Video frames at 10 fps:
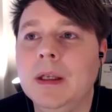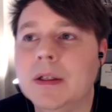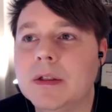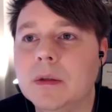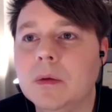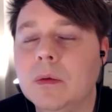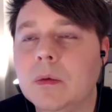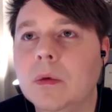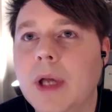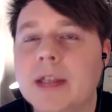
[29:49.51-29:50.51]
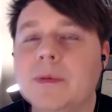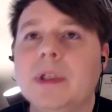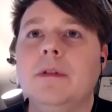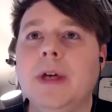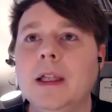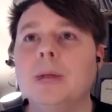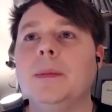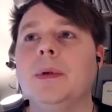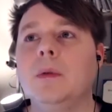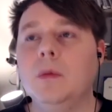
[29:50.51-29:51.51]
So as we
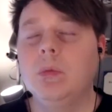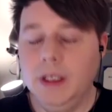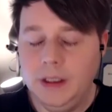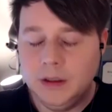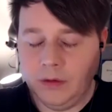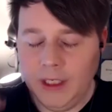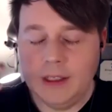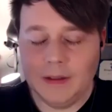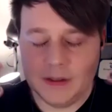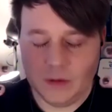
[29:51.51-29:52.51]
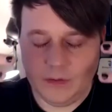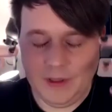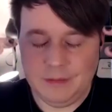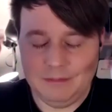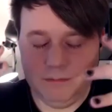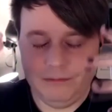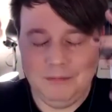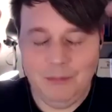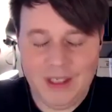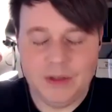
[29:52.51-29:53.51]
develop, we create this sort of like
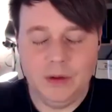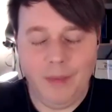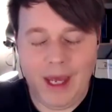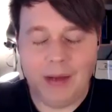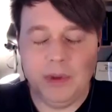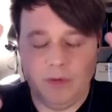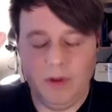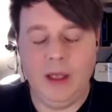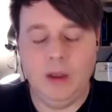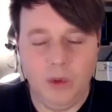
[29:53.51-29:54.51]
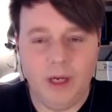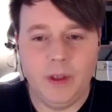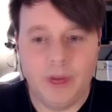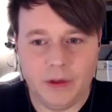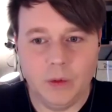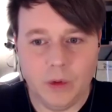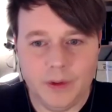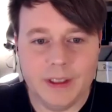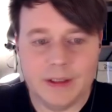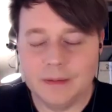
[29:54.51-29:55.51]
mental map of the way we think the
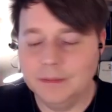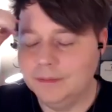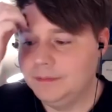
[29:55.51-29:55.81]
world is.